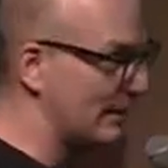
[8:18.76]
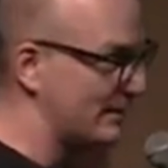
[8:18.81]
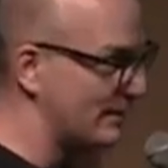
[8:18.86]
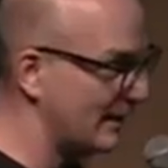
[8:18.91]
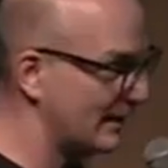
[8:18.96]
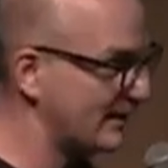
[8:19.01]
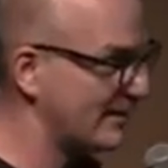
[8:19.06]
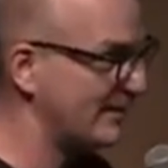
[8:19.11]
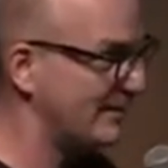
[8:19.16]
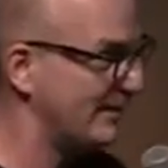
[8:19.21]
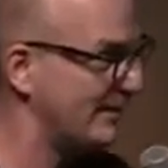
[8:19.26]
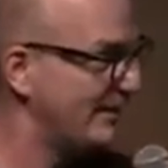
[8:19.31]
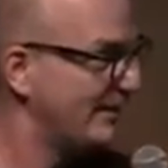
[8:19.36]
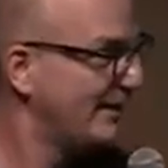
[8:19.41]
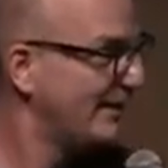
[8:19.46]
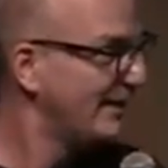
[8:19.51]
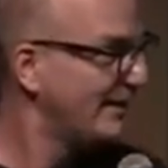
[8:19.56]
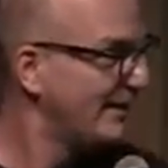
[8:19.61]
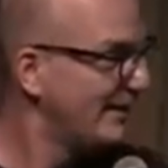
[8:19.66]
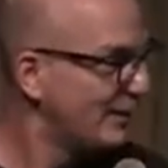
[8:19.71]
I talked to the
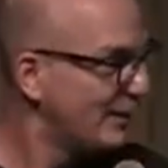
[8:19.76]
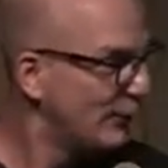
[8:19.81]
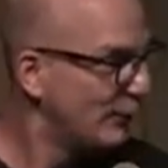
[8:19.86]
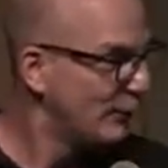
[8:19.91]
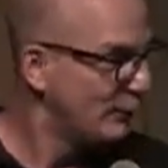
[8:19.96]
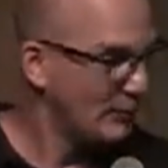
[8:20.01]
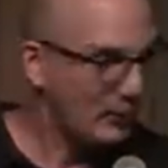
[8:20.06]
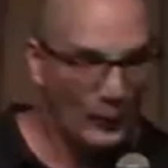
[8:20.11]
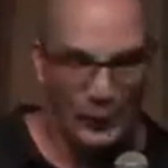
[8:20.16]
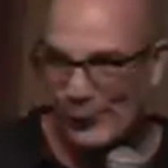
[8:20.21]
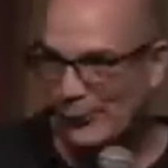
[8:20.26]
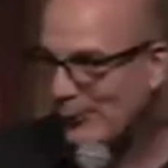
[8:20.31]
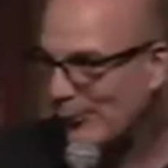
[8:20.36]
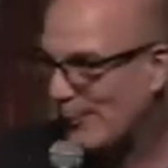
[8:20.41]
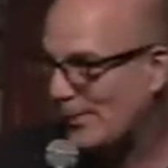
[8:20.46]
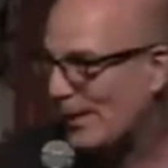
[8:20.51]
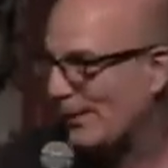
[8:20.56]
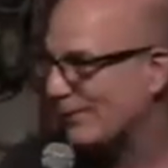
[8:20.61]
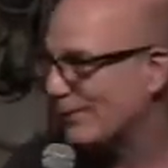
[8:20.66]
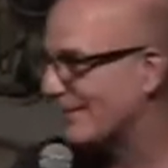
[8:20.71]
reporter
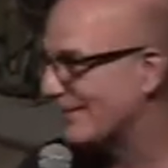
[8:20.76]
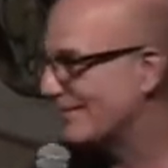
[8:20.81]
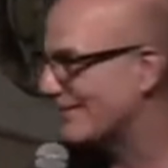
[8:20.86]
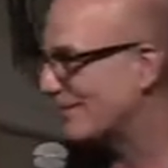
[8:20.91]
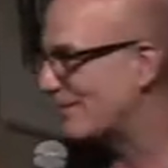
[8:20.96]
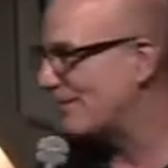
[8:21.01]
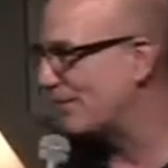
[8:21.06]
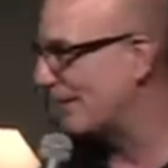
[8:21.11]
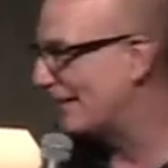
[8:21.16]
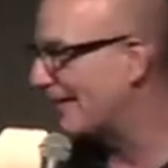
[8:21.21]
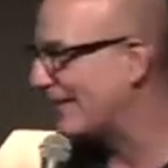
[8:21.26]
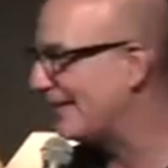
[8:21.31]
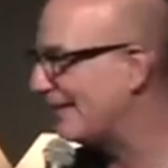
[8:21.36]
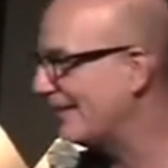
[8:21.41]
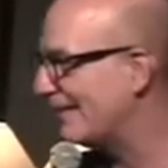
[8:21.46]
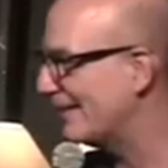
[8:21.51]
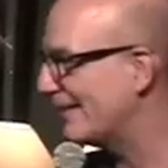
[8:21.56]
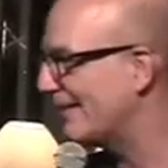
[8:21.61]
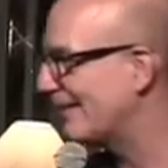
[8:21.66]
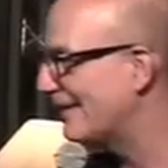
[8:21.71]
about this a bit,
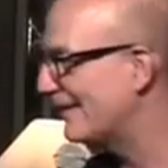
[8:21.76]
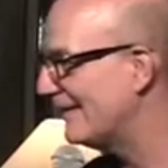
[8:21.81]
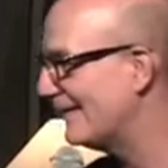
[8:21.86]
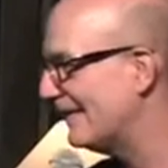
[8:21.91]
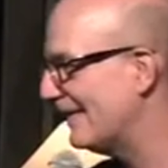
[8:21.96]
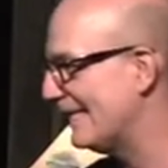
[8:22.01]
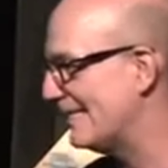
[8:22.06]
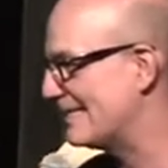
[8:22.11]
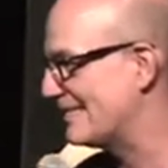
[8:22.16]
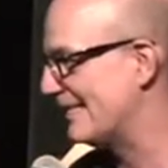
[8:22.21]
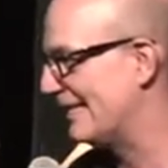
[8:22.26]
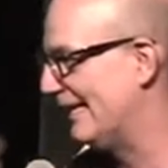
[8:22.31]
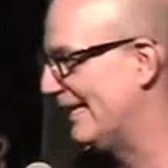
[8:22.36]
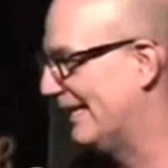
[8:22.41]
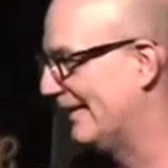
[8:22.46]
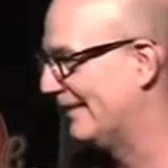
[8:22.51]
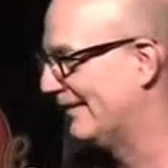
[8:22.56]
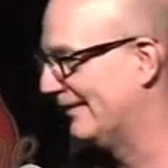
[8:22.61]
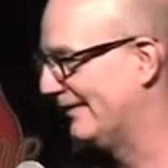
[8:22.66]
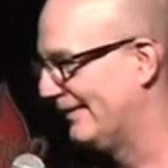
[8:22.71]
and he's
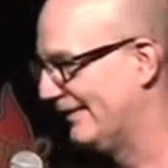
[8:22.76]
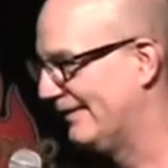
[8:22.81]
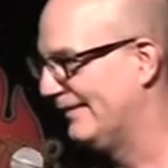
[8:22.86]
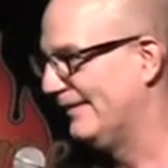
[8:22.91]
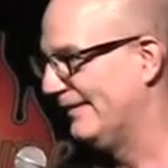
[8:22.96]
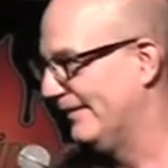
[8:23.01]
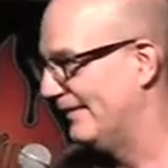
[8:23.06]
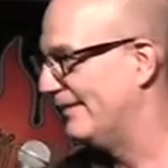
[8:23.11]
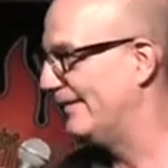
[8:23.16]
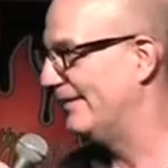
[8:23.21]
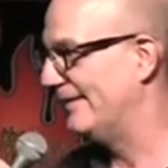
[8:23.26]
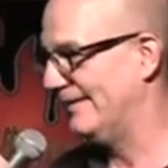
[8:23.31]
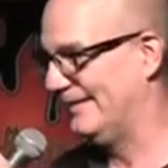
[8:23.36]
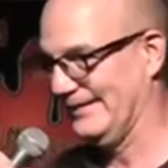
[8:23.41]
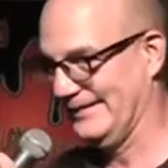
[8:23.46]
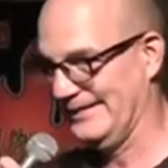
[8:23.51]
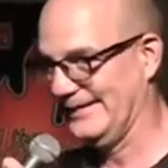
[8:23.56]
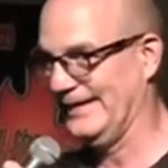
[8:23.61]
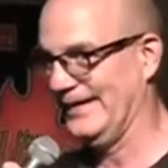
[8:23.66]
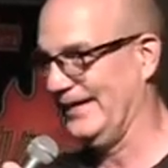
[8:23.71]
like,
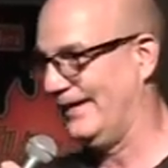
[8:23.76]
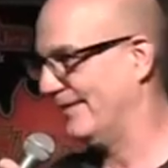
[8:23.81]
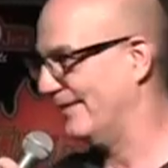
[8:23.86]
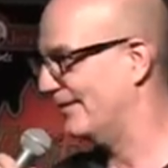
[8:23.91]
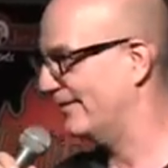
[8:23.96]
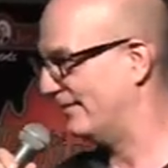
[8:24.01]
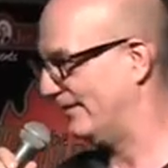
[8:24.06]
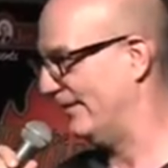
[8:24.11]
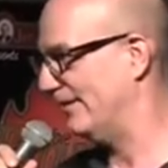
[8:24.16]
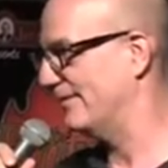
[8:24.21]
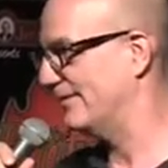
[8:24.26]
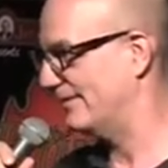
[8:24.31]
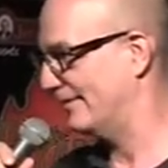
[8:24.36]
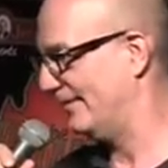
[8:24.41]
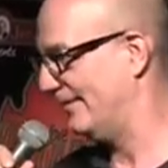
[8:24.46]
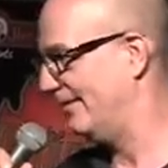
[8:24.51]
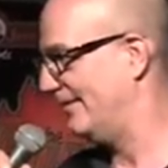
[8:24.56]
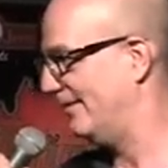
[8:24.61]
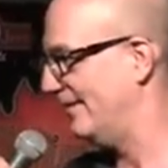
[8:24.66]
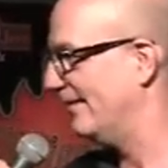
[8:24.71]
yeah, Crouse,
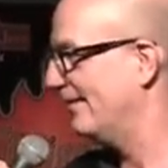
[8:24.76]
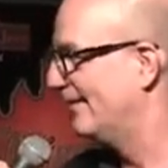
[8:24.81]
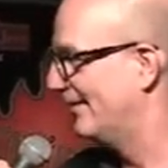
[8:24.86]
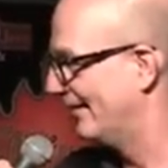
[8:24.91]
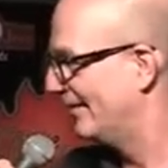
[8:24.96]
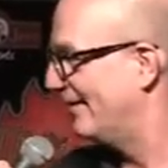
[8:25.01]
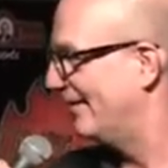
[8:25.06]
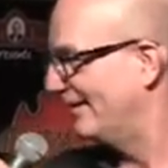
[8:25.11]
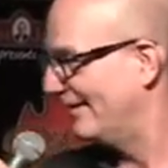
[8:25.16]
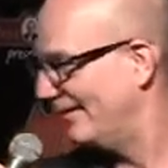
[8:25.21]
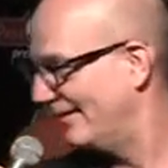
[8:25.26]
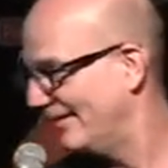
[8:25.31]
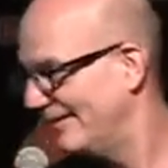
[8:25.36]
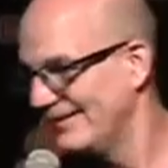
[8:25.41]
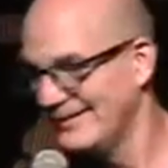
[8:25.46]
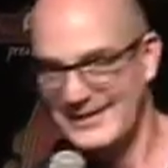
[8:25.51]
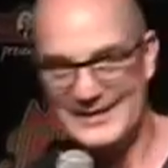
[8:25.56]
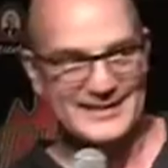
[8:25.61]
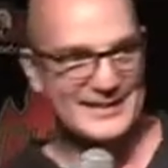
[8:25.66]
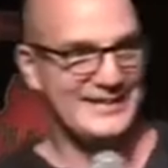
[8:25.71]

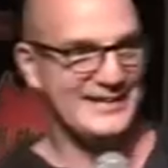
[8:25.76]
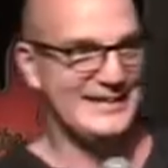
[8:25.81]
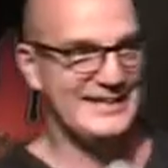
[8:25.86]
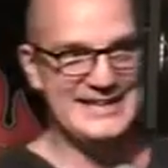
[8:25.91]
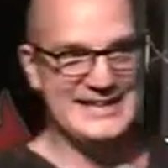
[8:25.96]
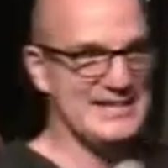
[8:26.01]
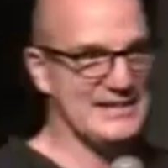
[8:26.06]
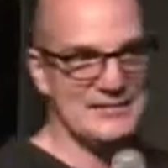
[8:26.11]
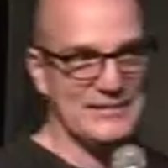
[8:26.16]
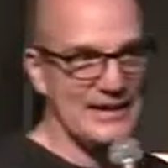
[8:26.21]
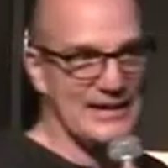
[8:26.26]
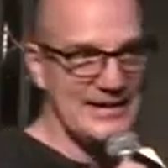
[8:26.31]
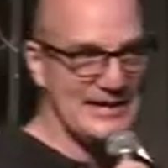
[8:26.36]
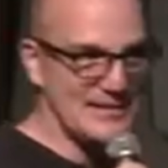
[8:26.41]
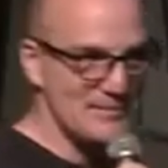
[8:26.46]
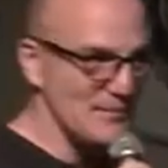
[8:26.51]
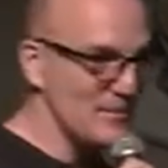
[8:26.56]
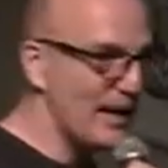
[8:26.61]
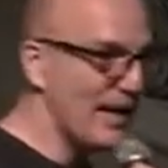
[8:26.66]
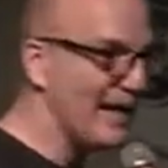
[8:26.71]
he
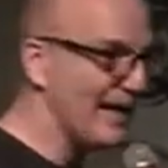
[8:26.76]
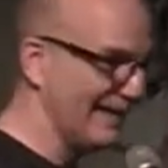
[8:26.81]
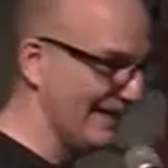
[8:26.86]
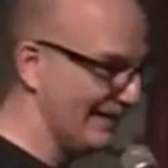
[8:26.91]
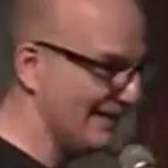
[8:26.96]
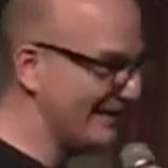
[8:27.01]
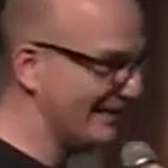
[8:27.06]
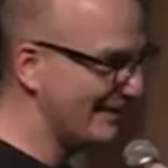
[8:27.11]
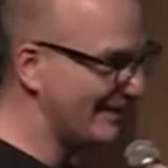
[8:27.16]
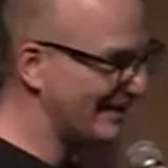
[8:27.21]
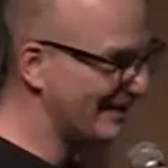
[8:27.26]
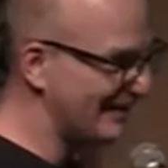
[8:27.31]
didn't buy it.